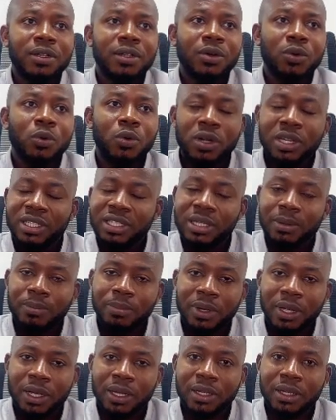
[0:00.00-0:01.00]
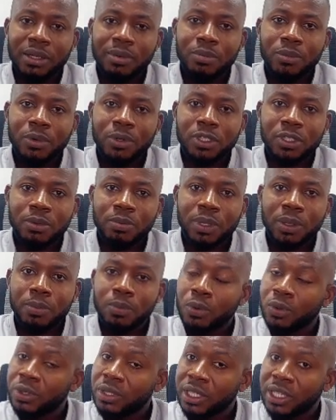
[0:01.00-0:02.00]
the quality plan must be
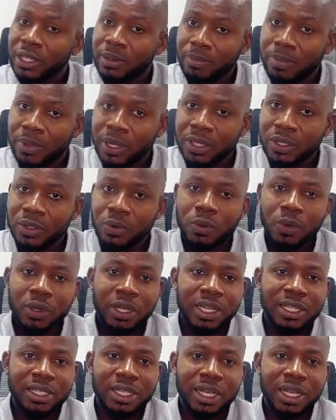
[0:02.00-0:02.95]
put in place. What